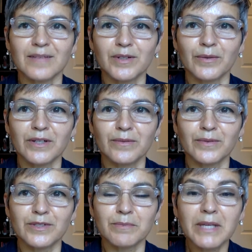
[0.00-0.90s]
but when it
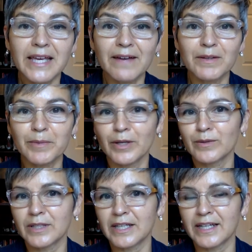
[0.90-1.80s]
was me having my
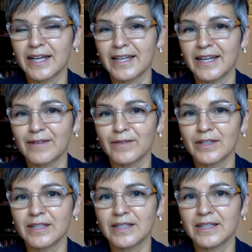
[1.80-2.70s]
own kid, I
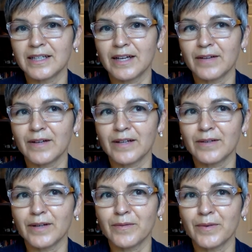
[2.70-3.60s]
really, I
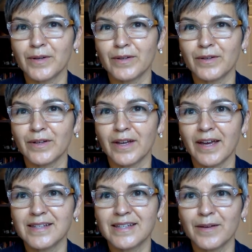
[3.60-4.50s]

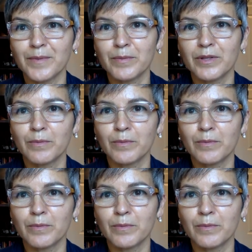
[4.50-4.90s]
remember the